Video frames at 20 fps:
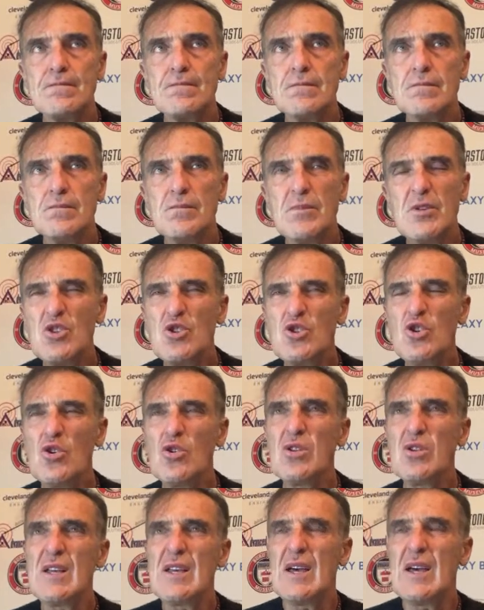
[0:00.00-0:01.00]
But
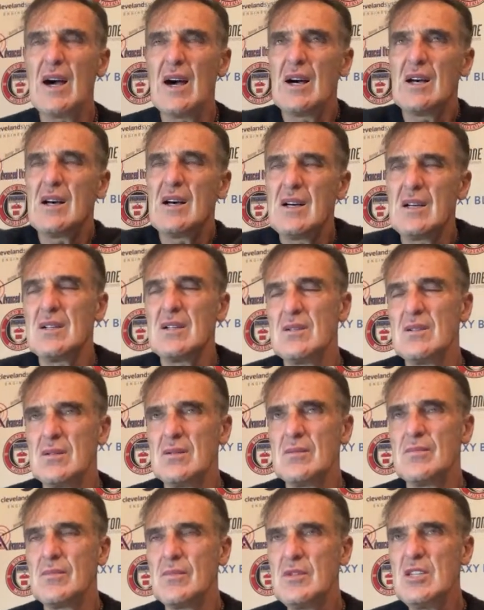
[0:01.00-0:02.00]
surely,
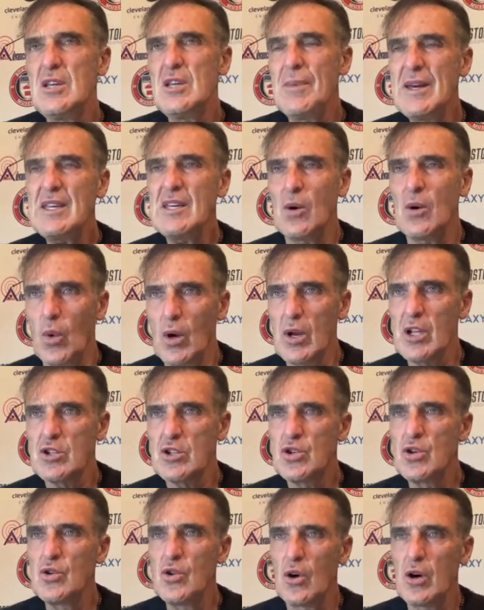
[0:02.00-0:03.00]
you might get 1 or
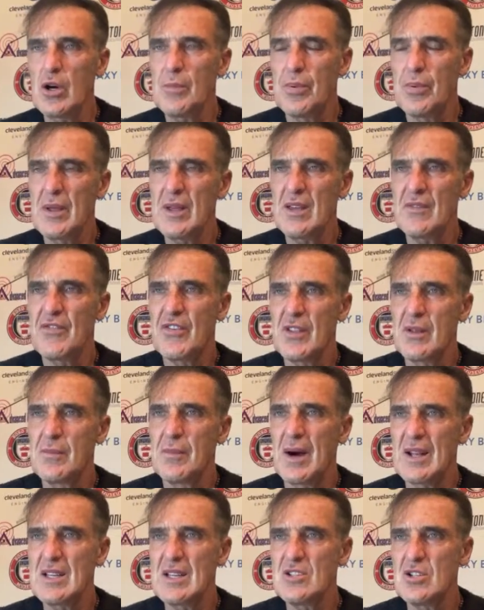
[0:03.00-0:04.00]
2 not related
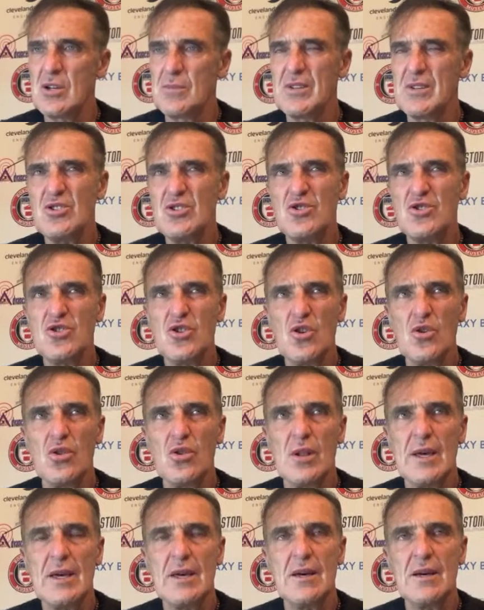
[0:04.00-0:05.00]
for the manager, but
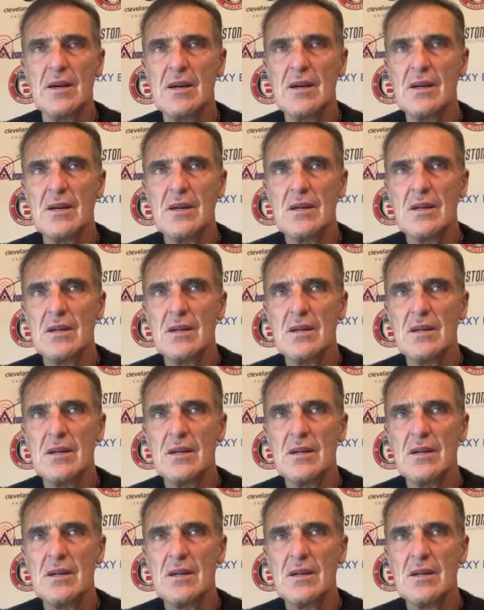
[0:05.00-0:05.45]
surely,